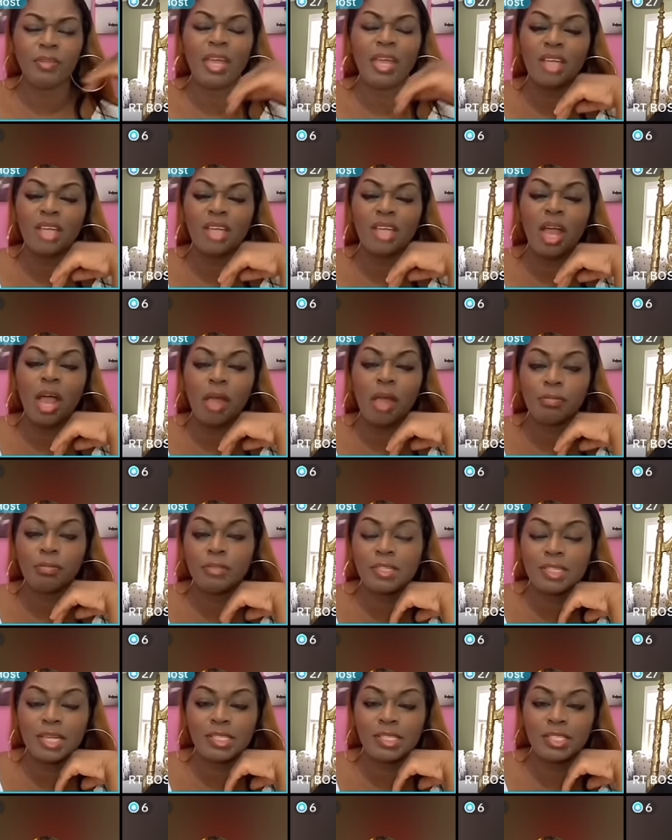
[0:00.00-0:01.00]
Get off.
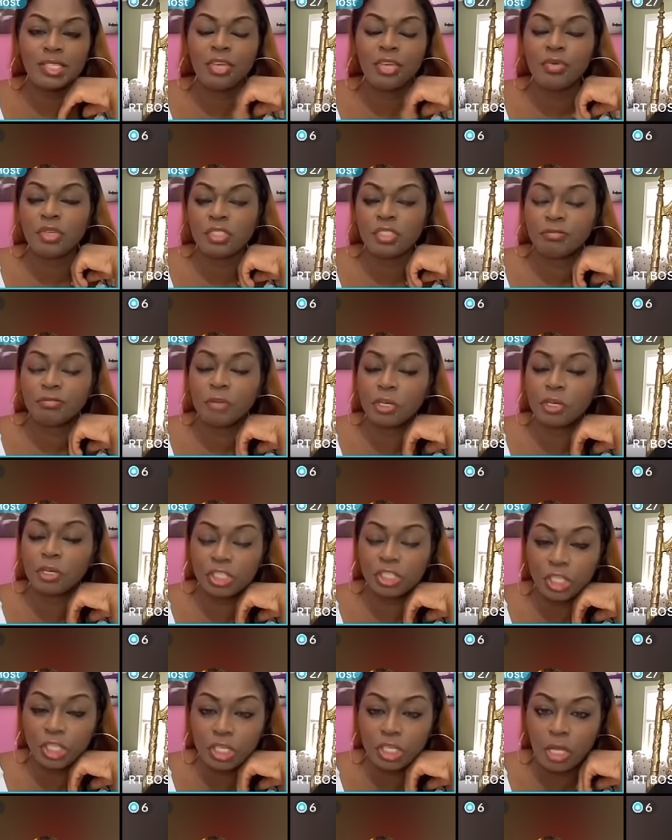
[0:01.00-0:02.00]
This is serious
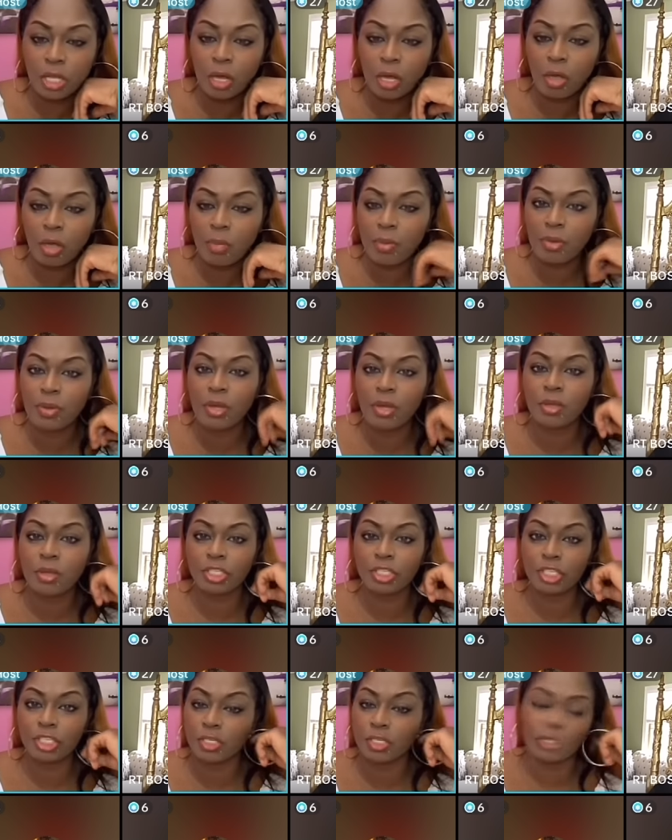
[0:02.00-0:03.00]
fuck shit. You're coming with your
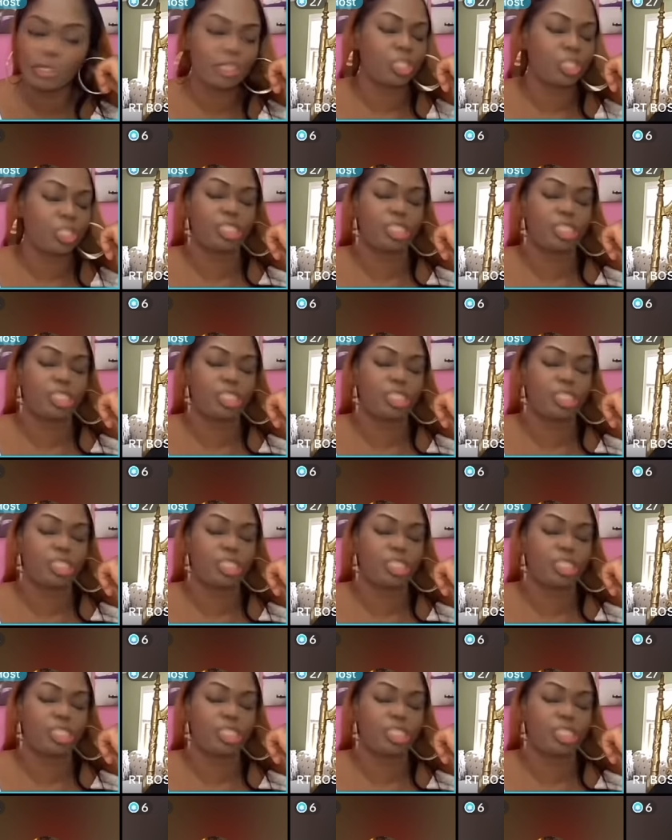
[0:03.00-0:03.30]
shit.